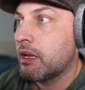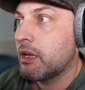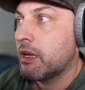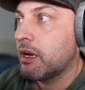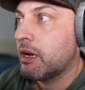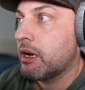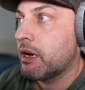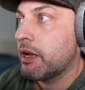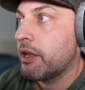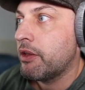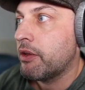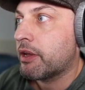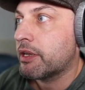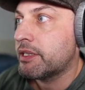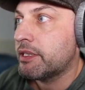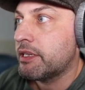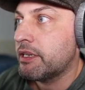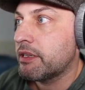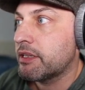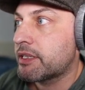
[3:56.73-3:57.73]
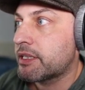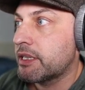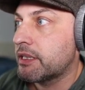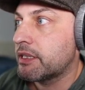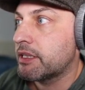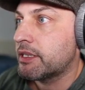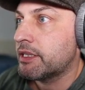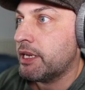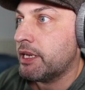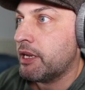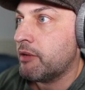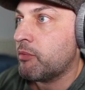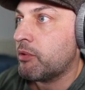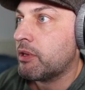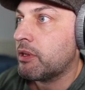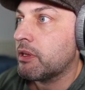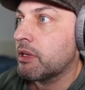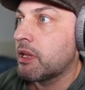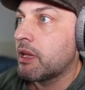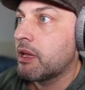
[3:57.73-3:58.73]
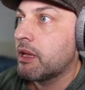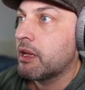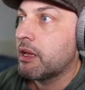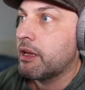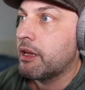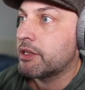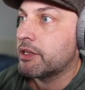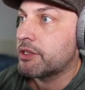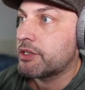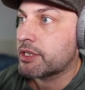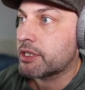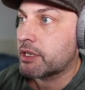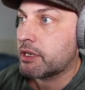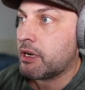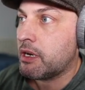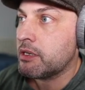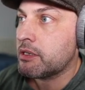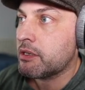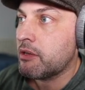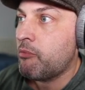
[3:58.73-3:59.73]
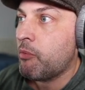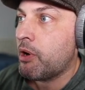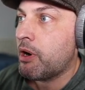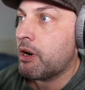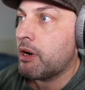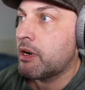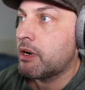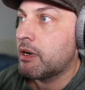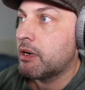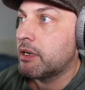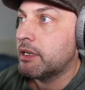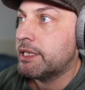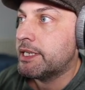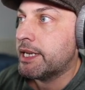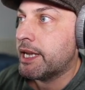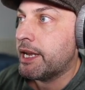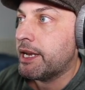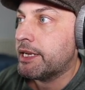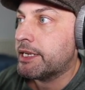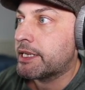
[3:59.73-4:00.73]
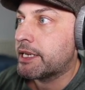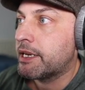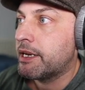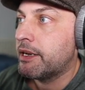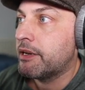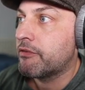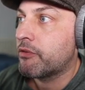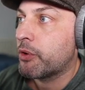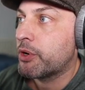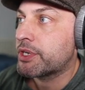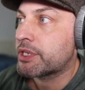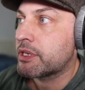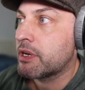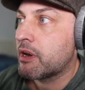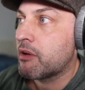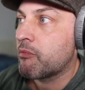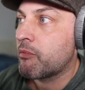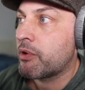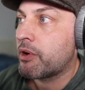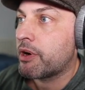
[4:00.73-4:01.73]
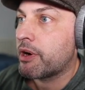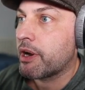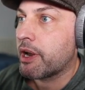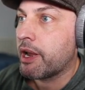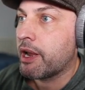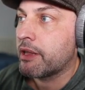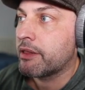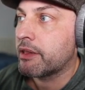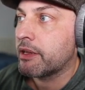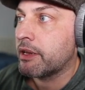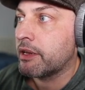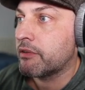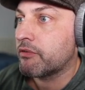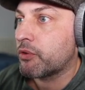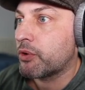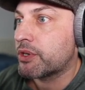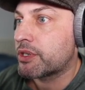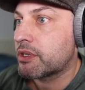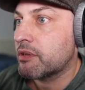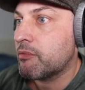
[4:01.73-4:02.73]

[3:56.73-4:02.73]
uh, you could see this in this table. It's just the customer, date, invoice number, and the invoice